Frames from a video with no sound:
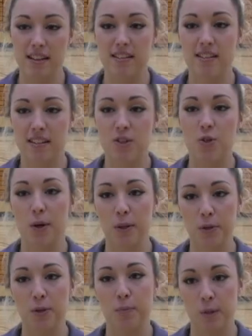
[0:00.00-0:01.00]
nice to enjoy
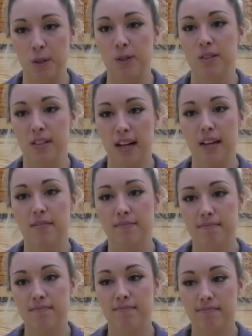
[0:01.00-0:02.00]
the group of girls that
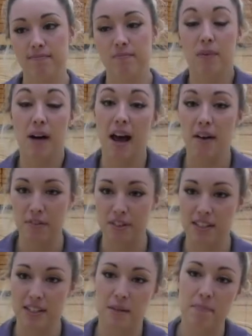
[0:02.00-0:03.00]
I have
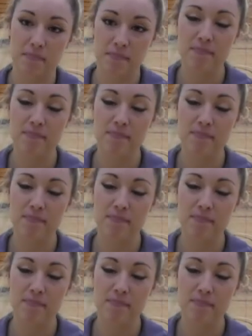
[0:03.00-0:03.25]
on the team.